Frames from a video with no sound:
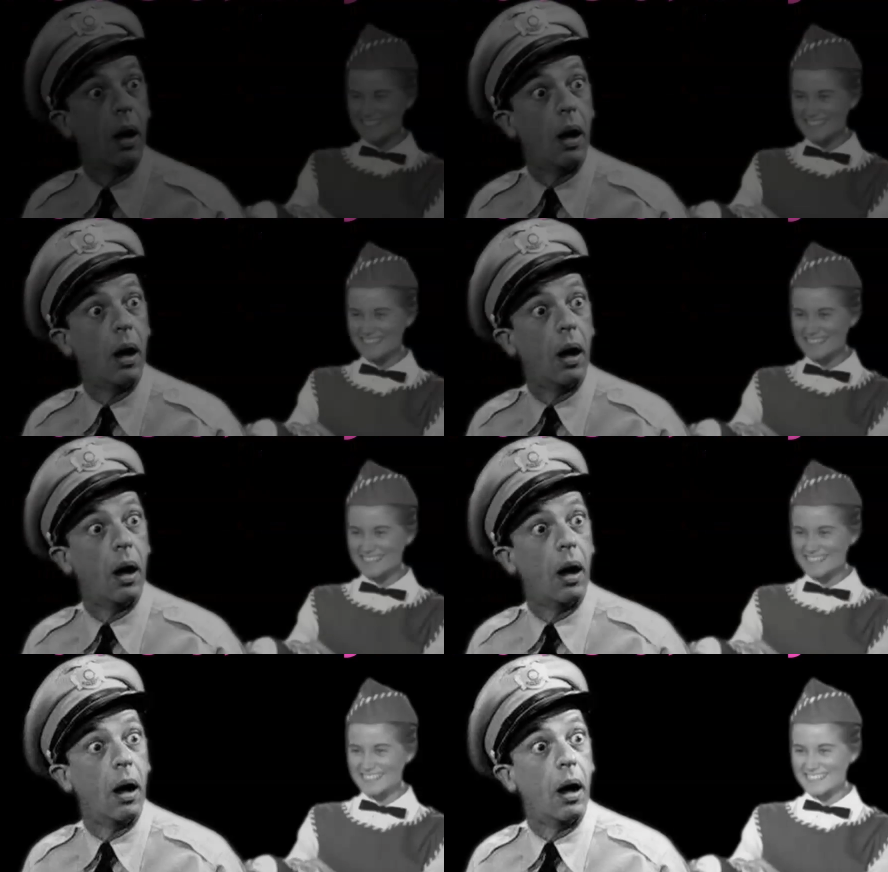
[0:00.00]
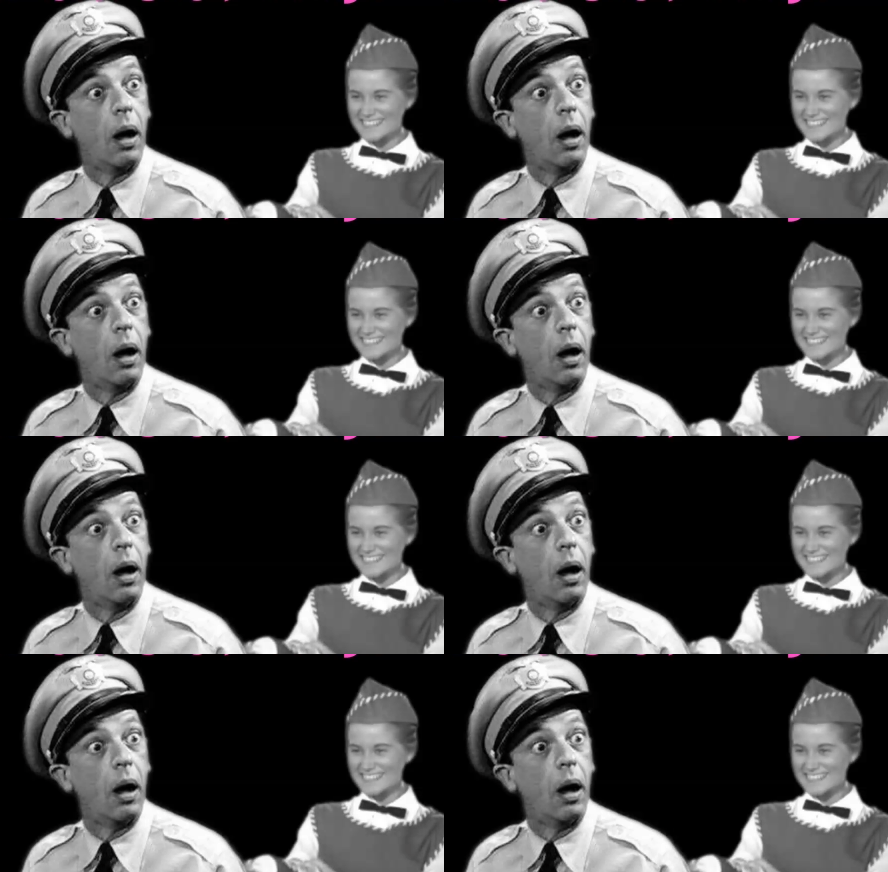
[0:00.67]

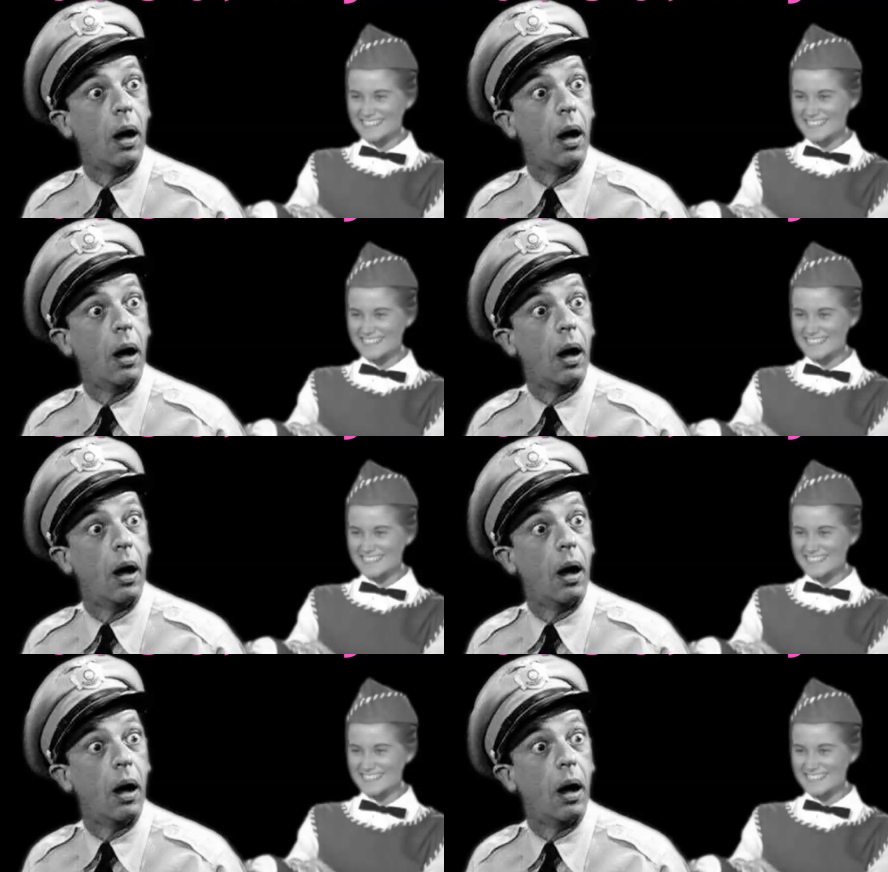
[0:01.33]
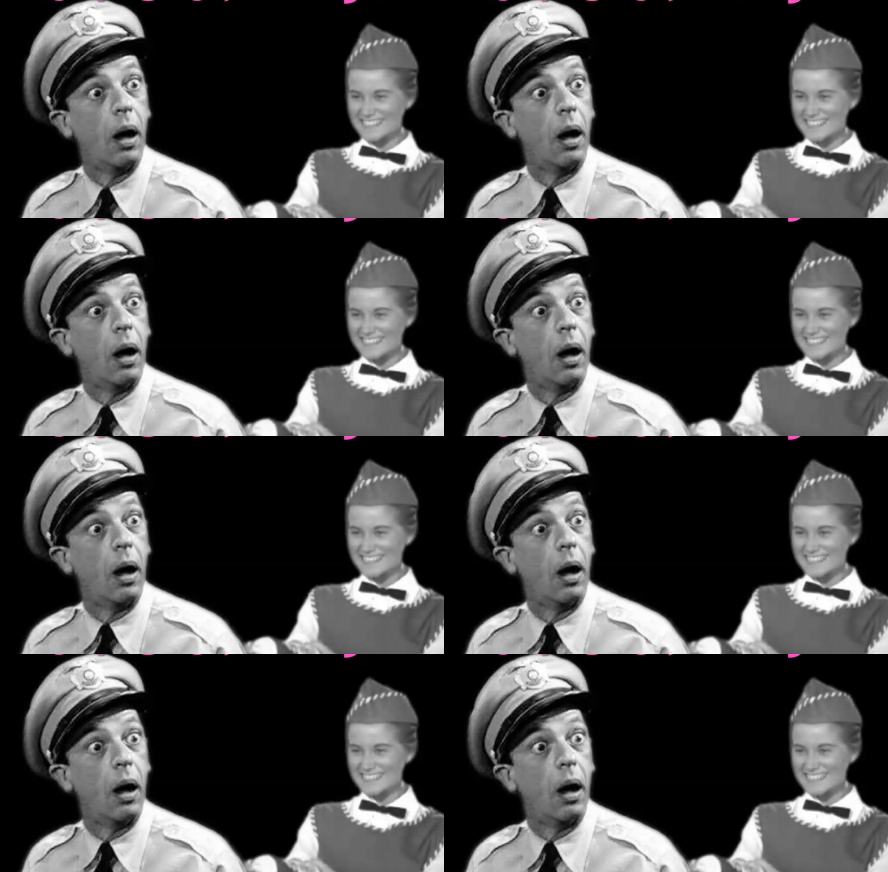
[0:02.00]

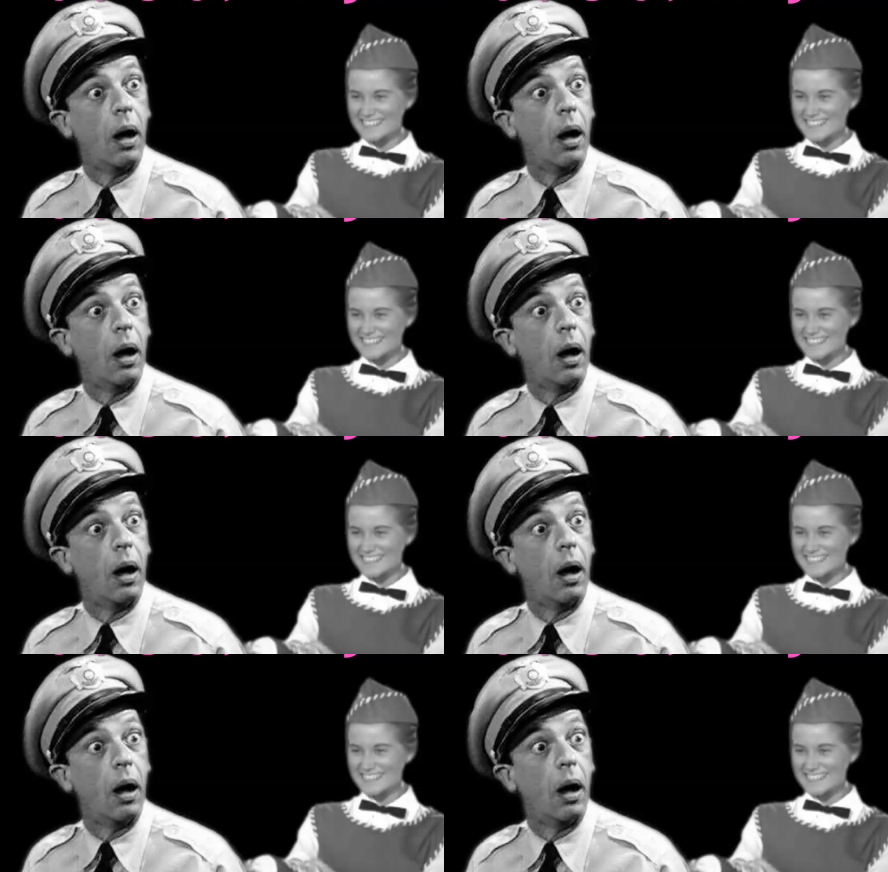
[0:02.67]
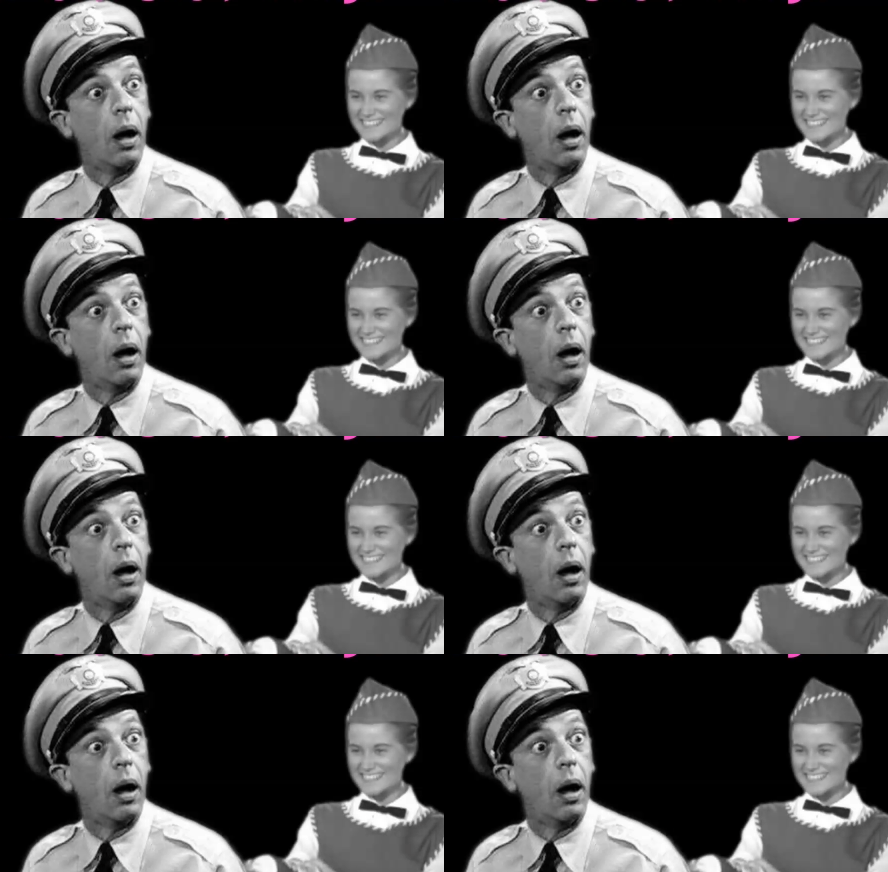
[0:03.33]

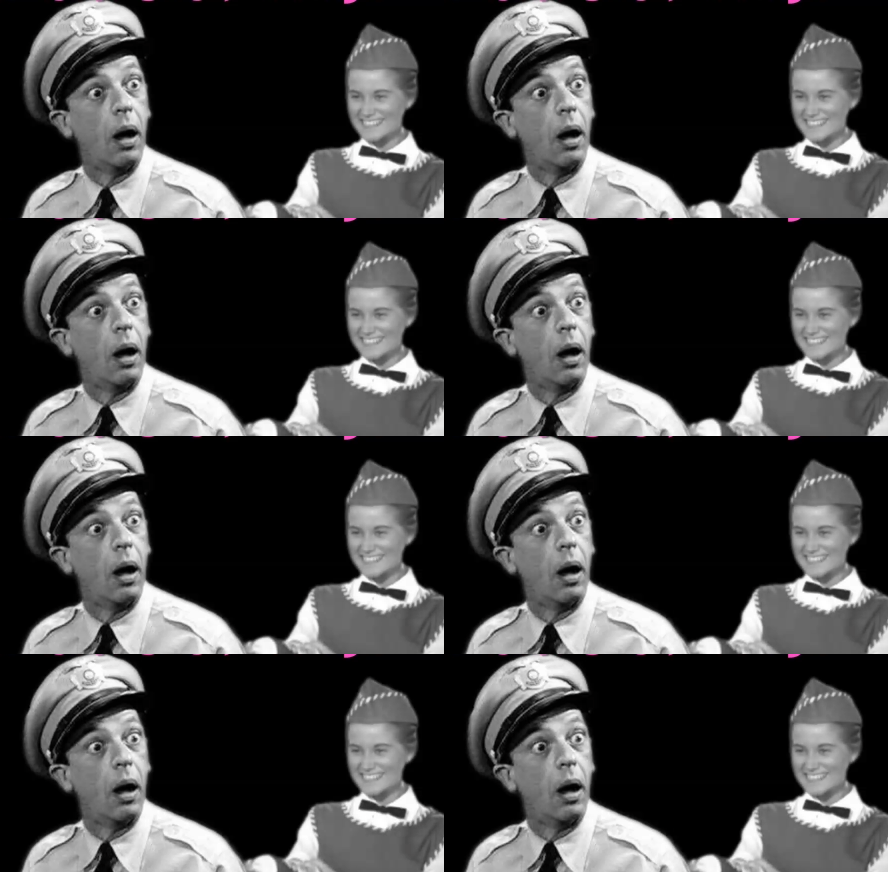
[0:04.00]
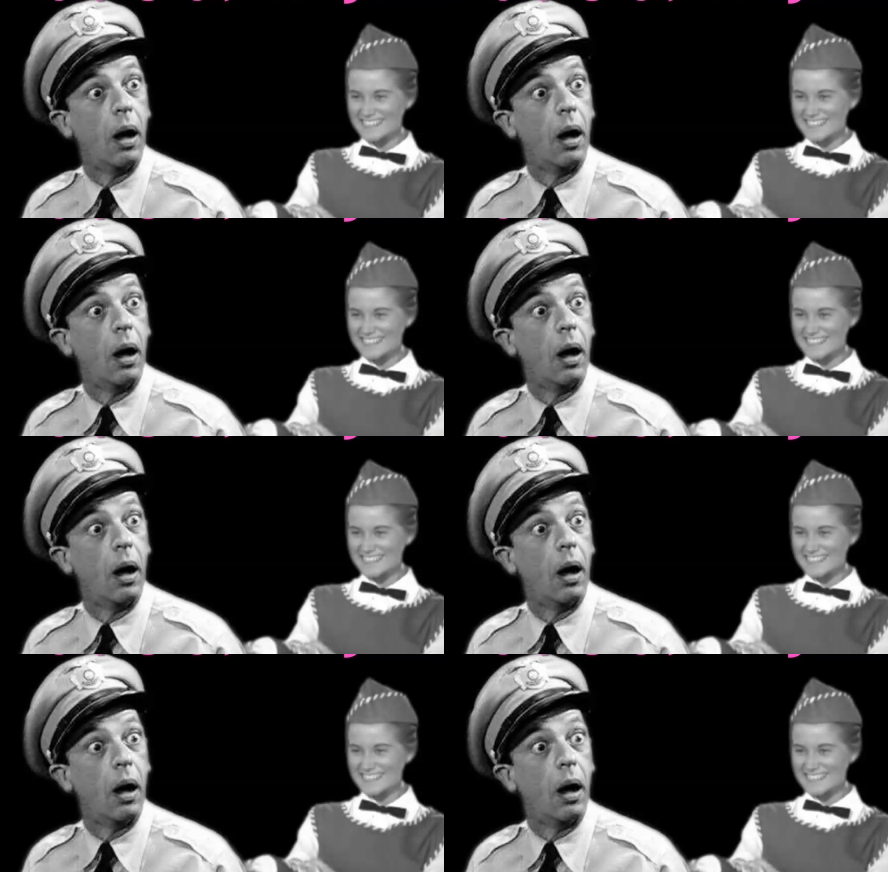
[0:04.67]

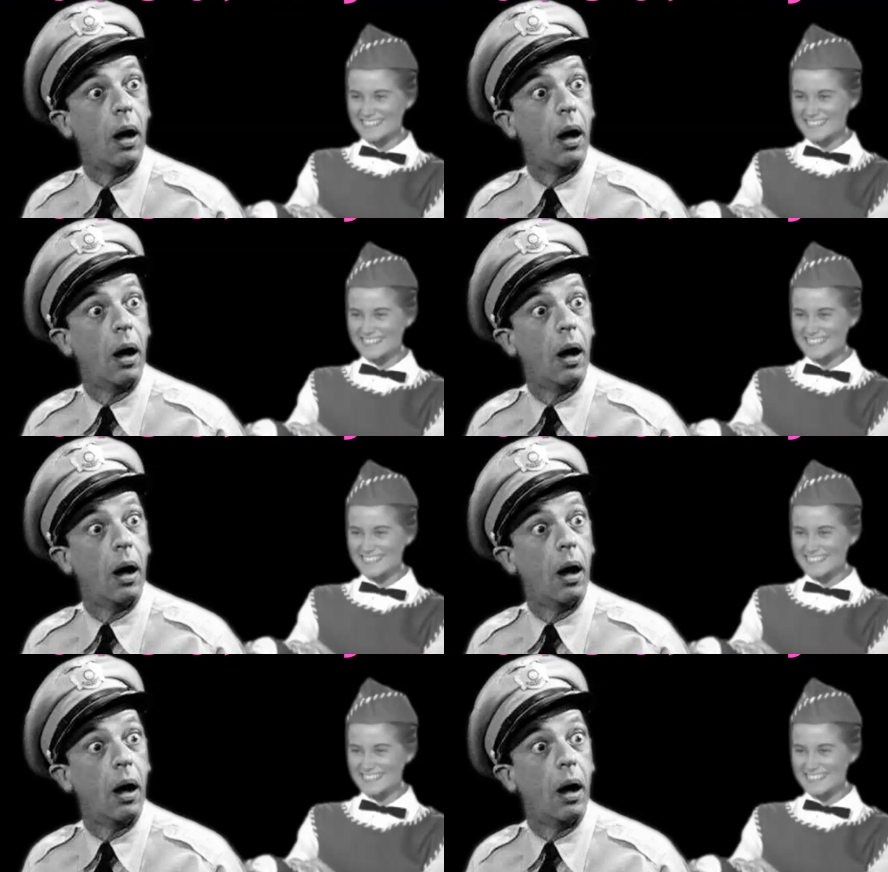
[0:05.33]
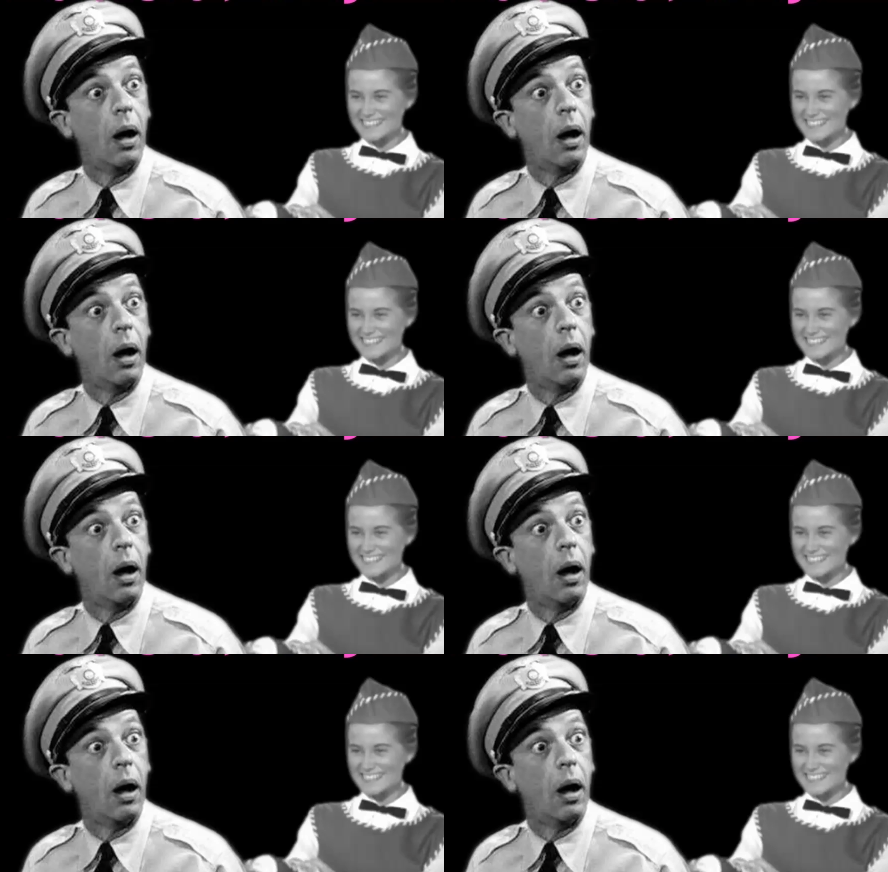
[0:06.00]
Nothing is said.